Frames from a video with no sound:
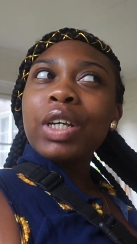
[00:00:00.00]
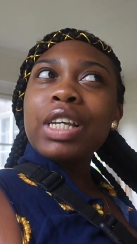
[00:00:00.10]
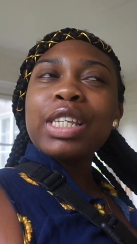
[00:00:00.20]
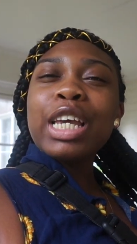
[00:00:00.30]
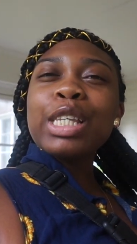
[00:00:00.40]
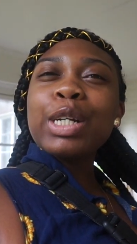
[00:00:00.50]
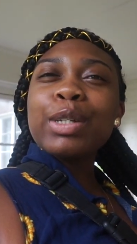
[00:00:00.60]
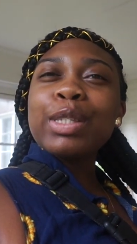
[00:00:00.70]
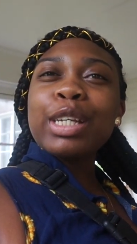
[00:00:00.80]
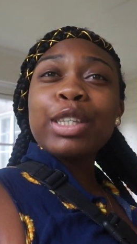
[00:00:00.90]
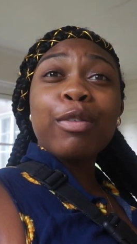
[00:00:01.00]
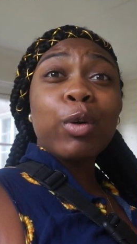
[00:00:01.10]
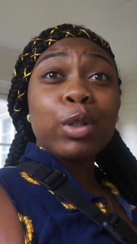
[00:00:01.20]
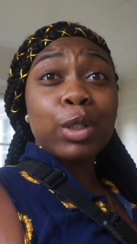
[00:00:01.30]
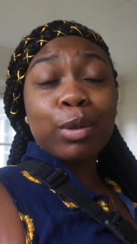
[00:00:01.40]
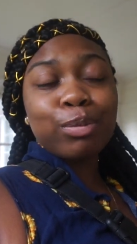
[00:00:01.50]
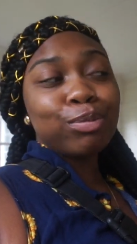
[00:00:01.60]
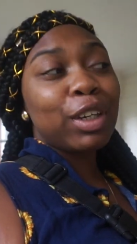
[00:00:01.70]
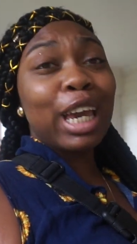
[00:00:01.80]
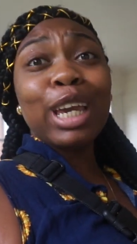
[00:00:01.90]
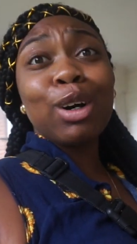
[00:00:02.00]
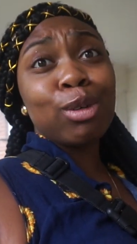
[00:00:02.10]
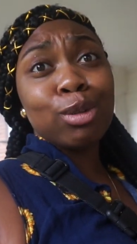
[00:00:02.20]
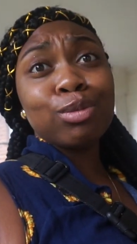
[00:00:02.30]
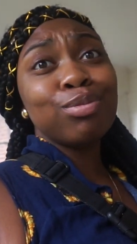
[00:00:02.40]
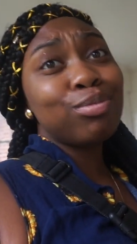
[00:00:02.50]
He said he turned 64, so yeah, he old.